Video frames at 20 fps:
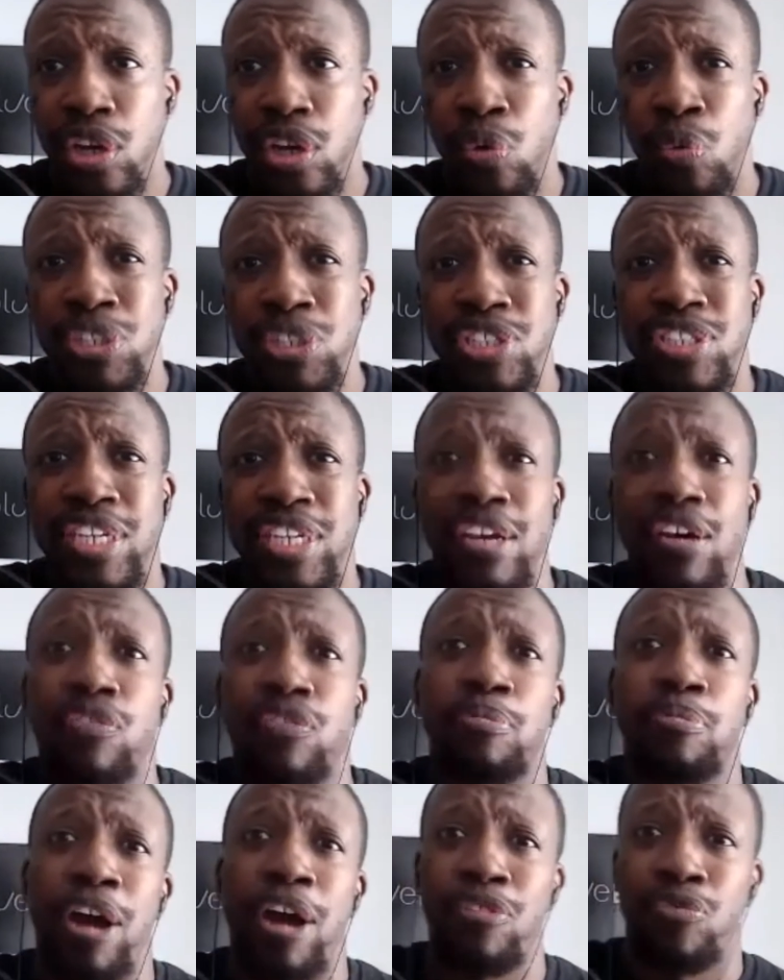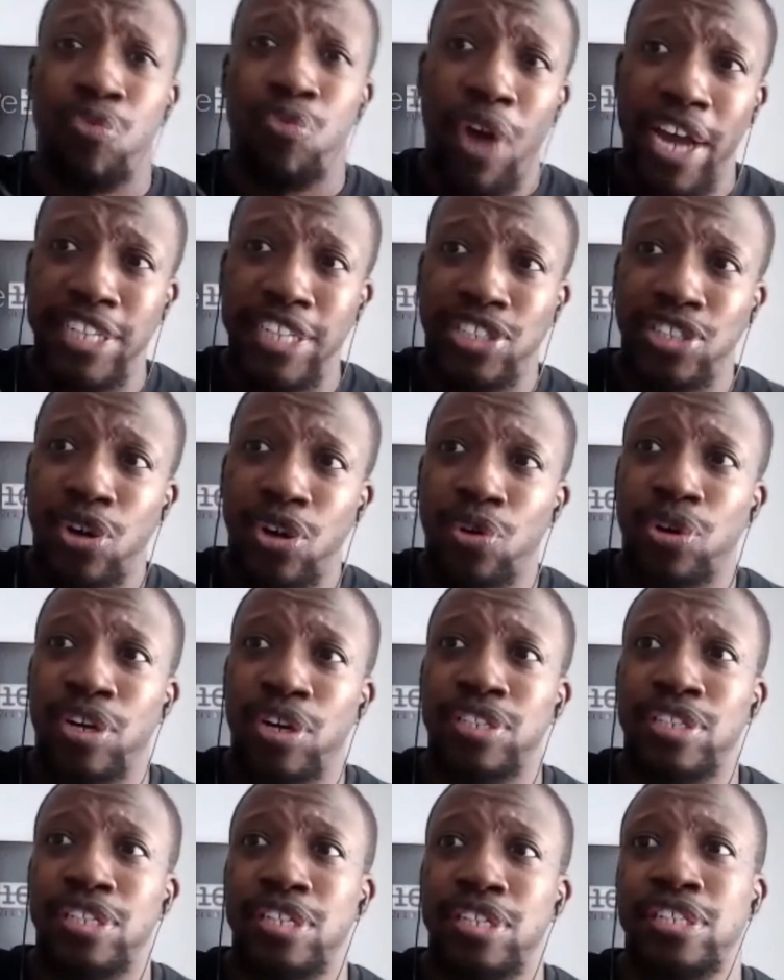What you see over my right shoulder
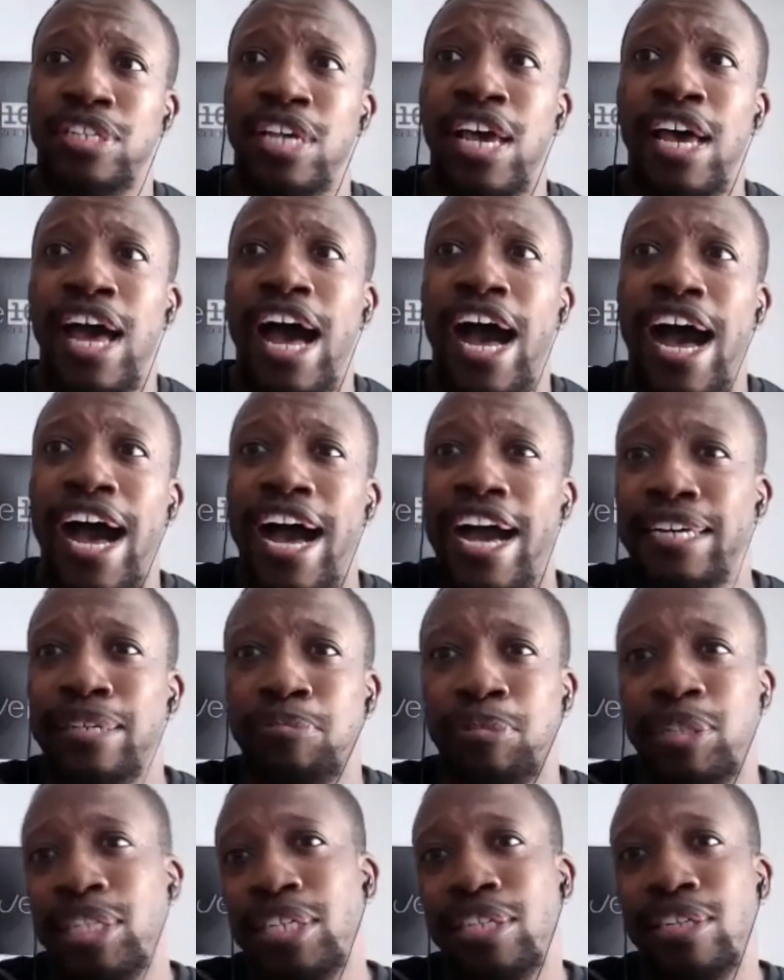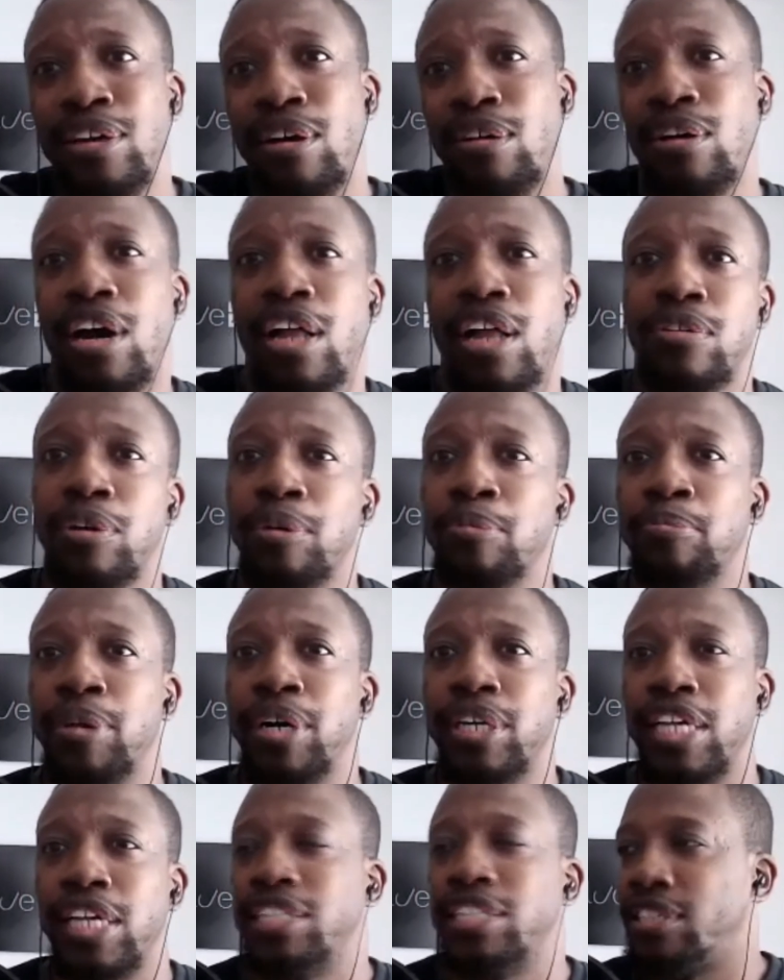is this I Am CEO coloring
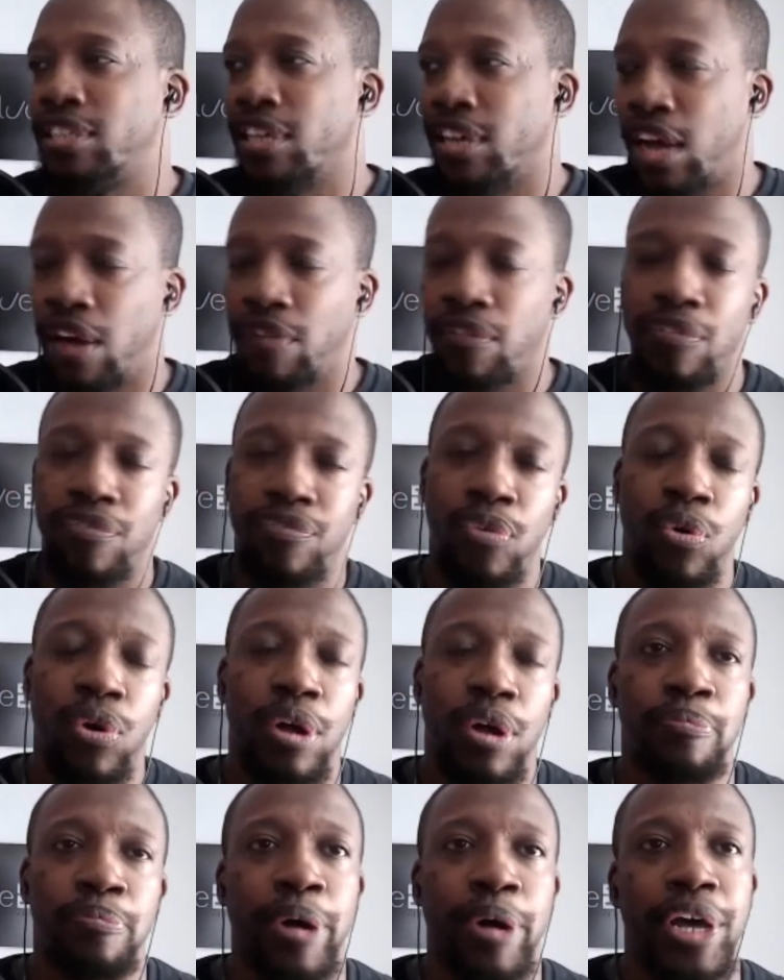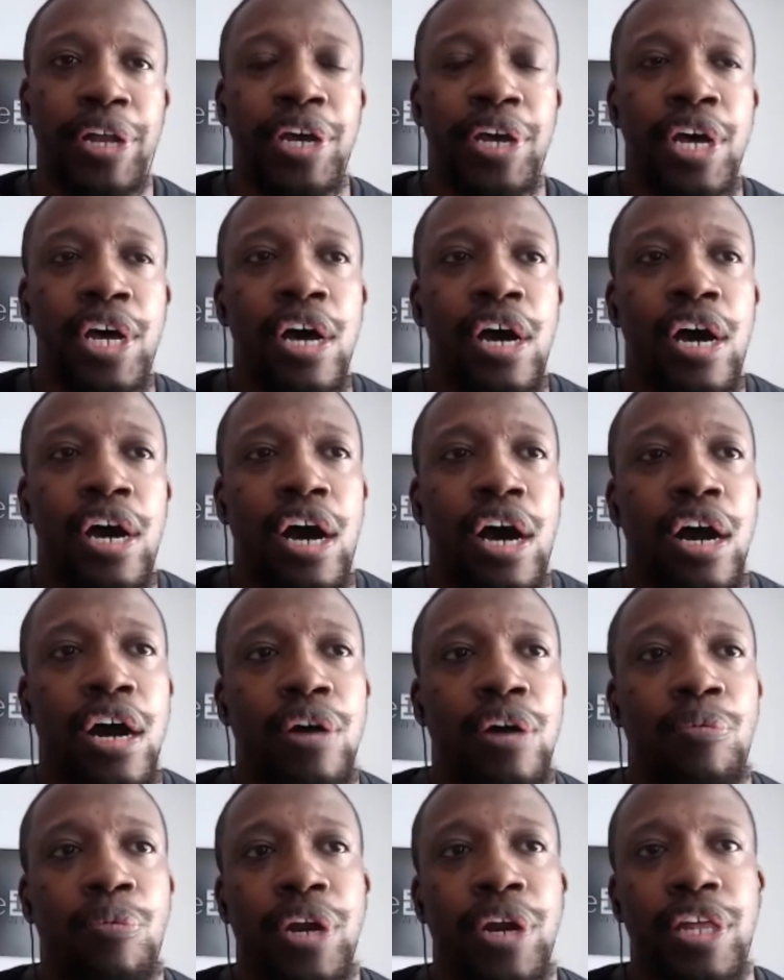book. That's just a cover for it. But
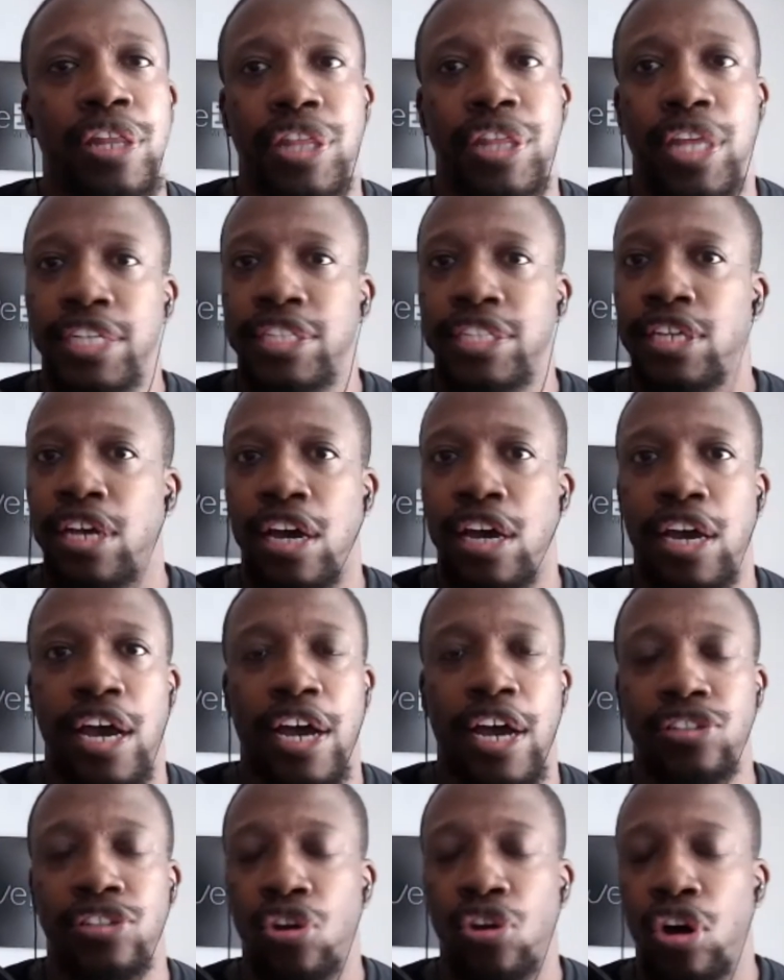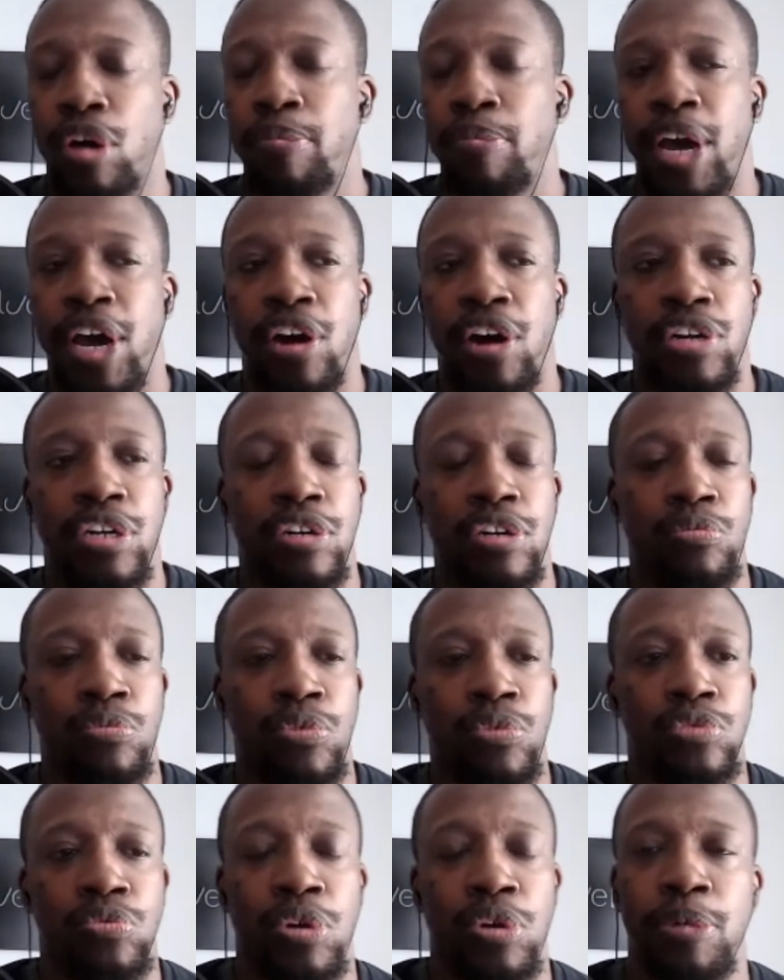one of the things I talk about and
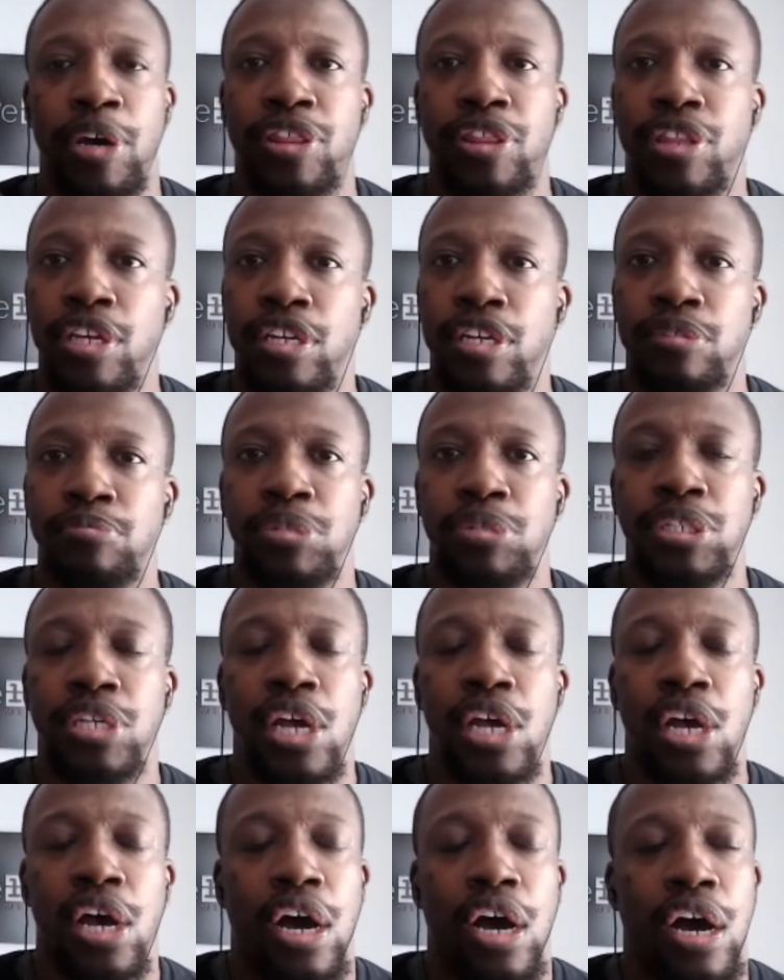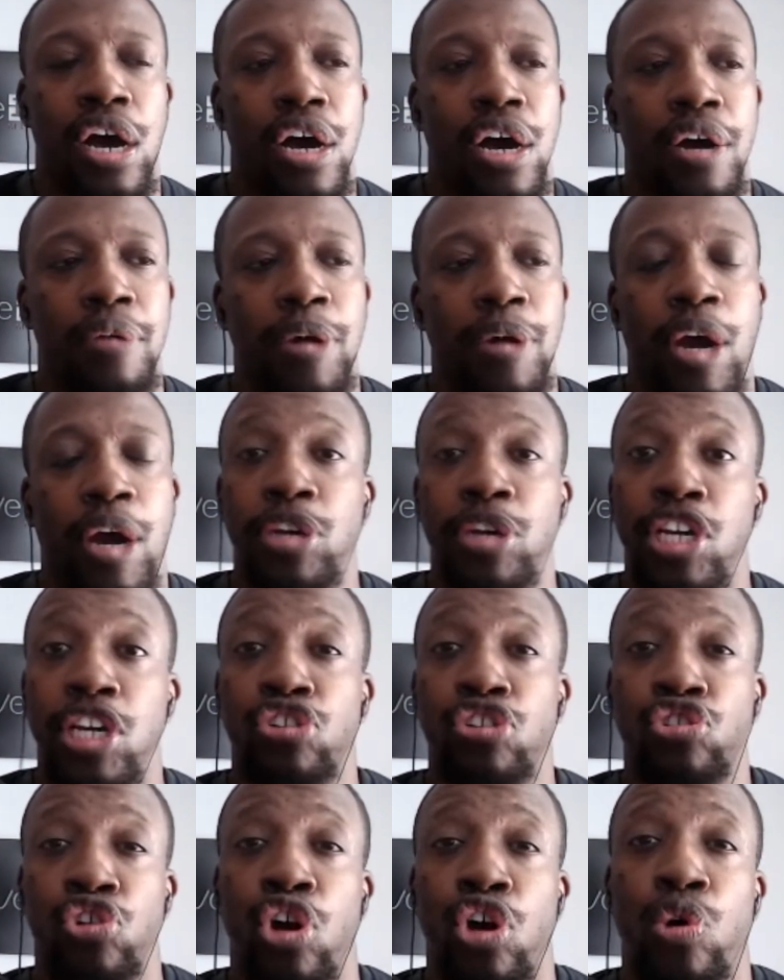was one of my themes a couple
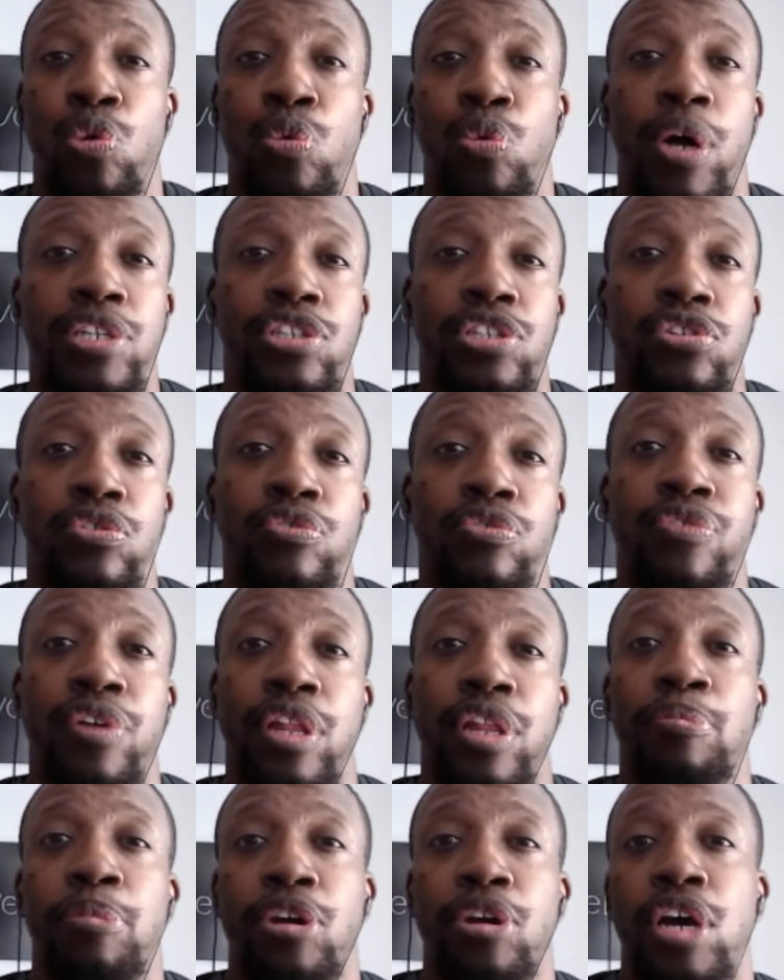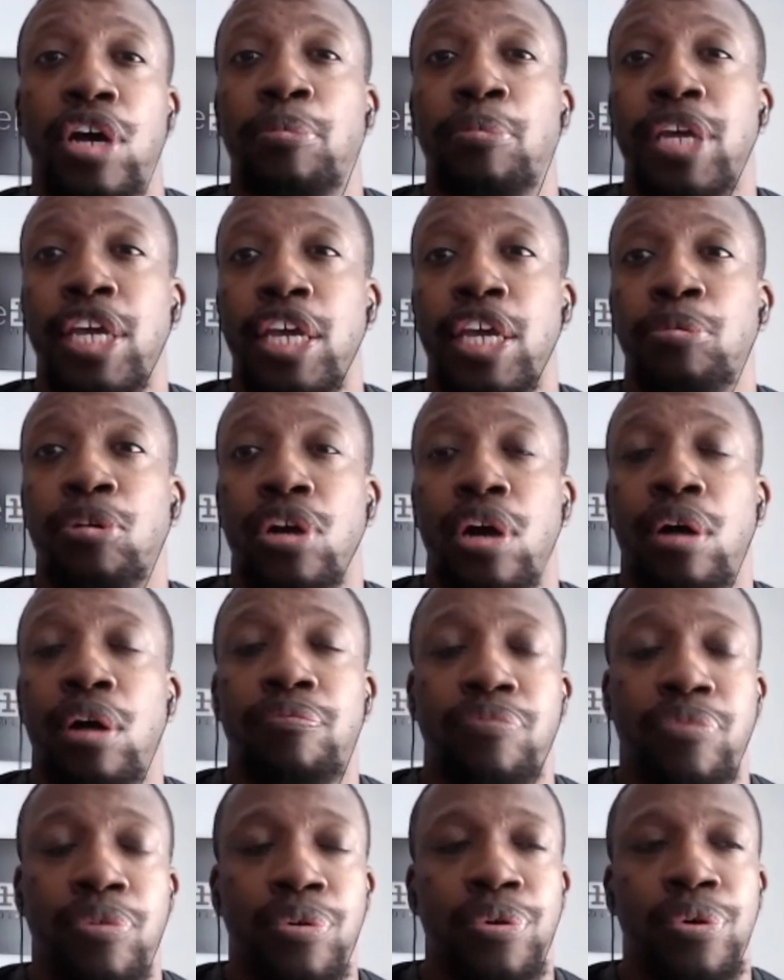years ago was to fill up your cup and keep your cup
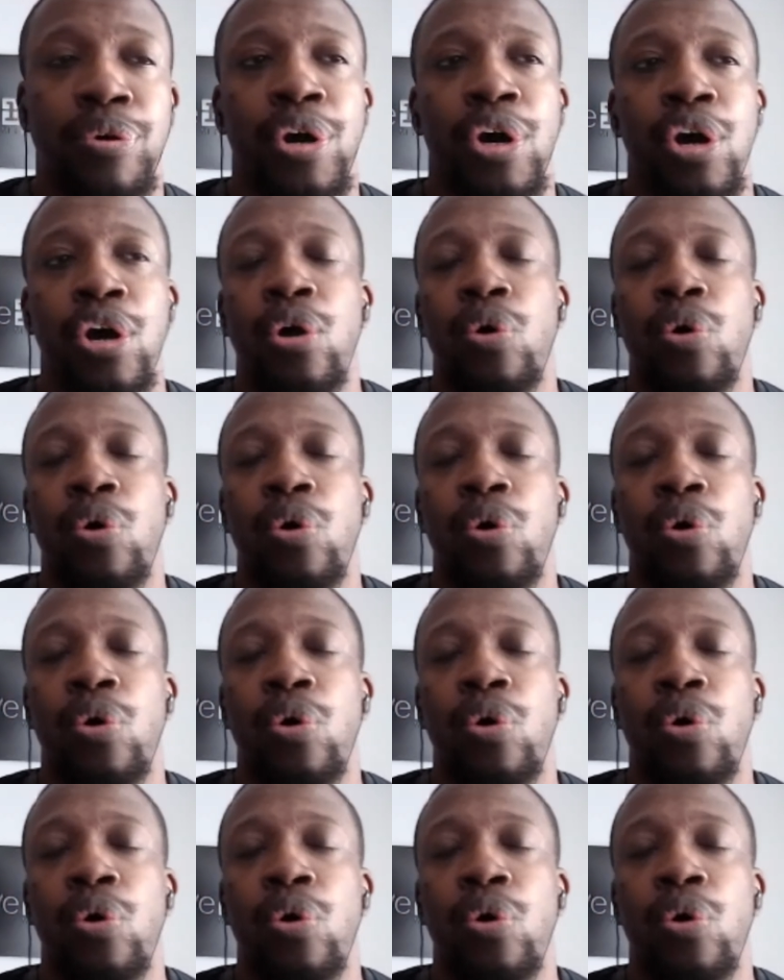full.